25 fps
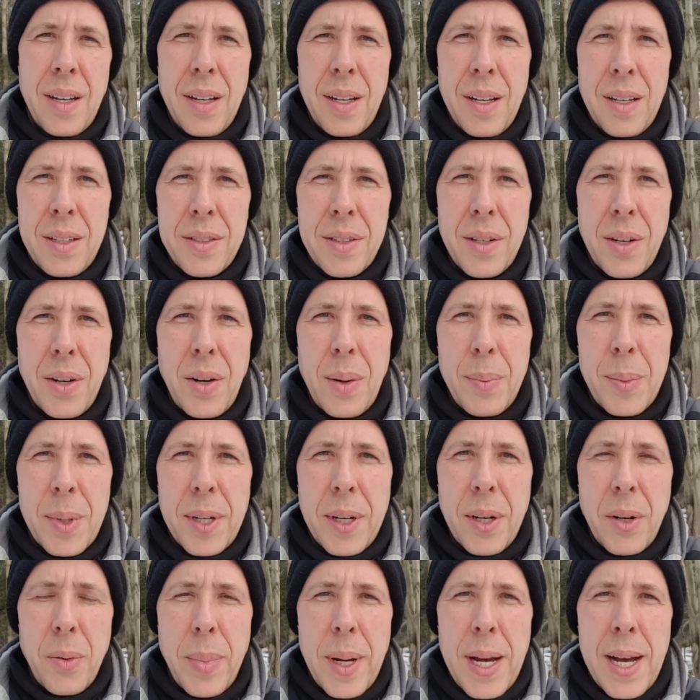So I'm going
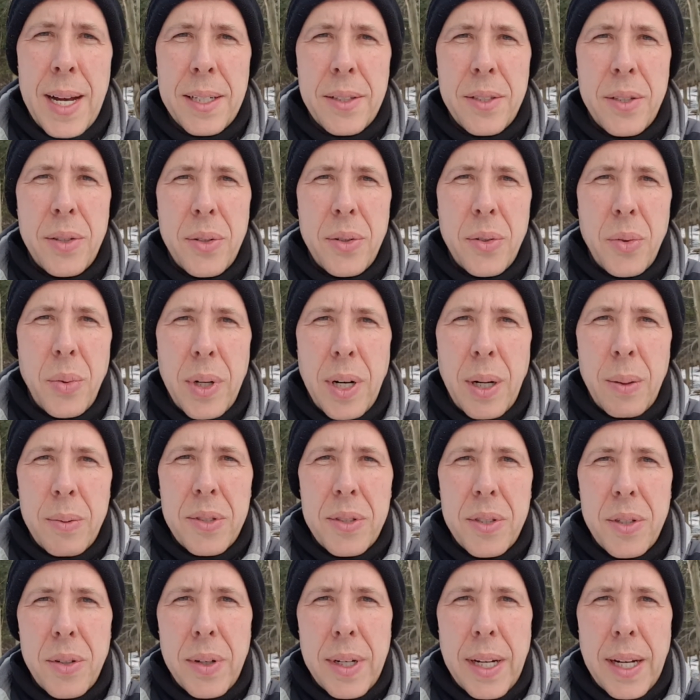to go back to what I was
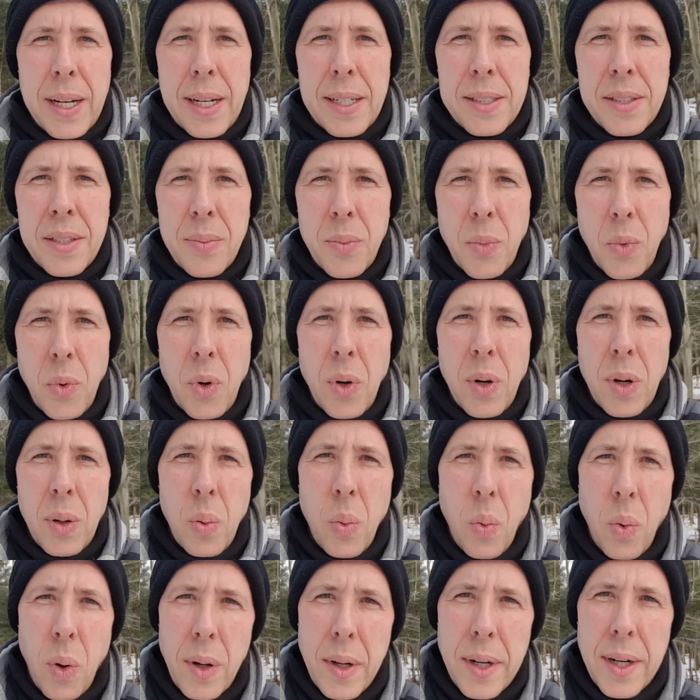doing. I got some more
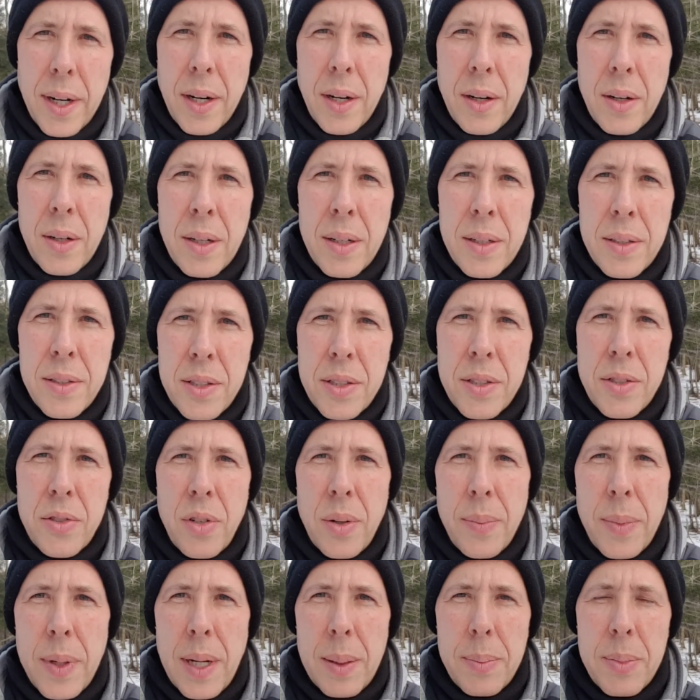work here, just
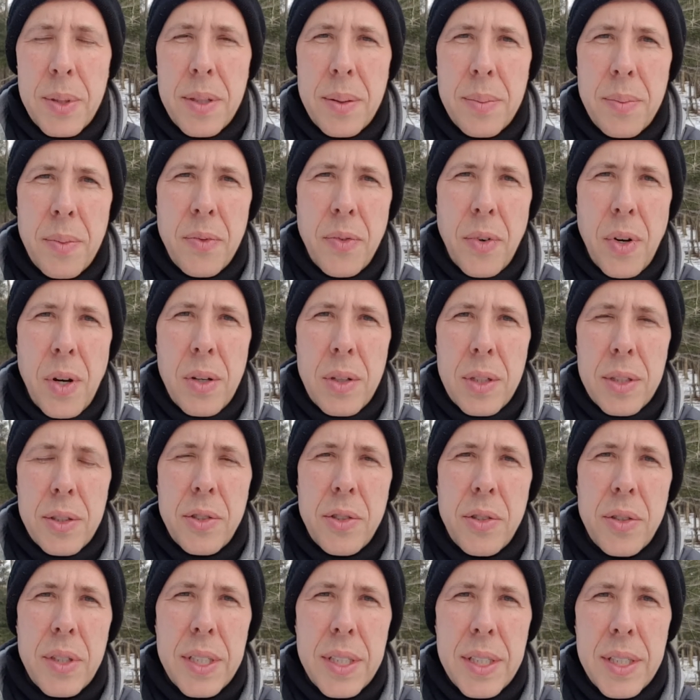trimming up some fallen
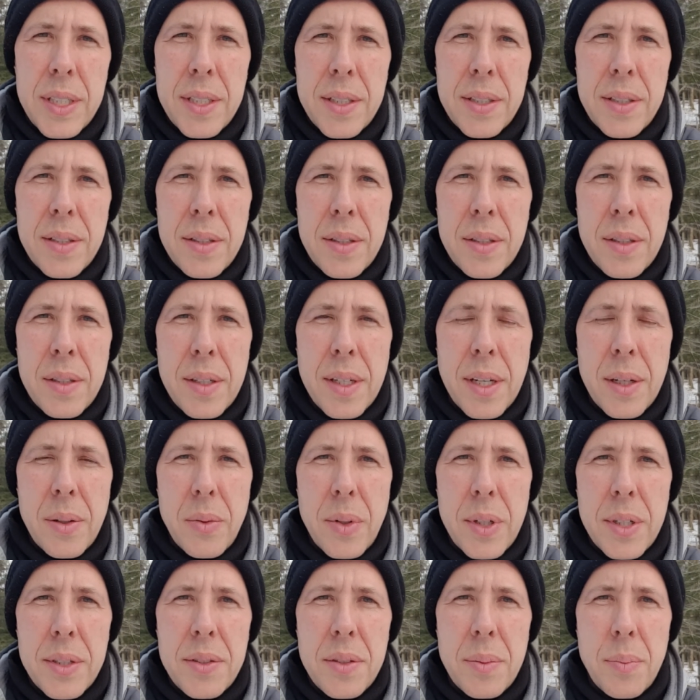trees and getting
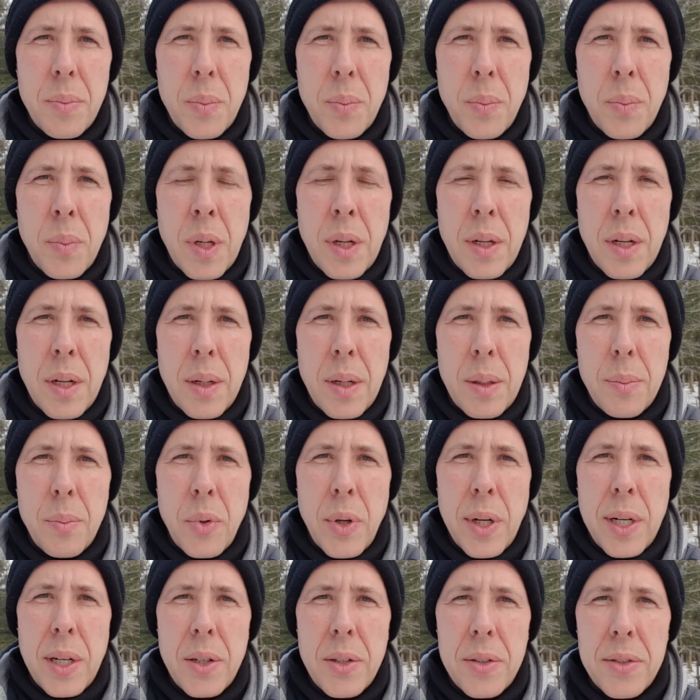rid of some
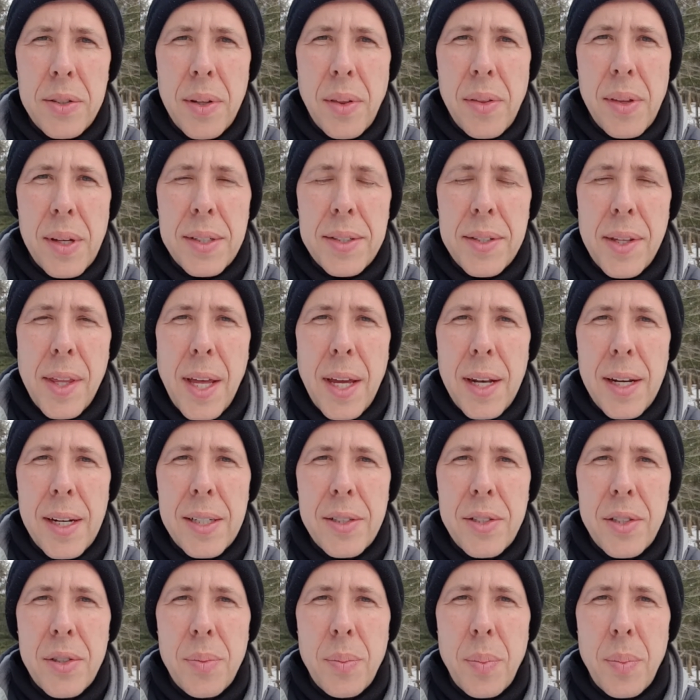prickers and things of that nature.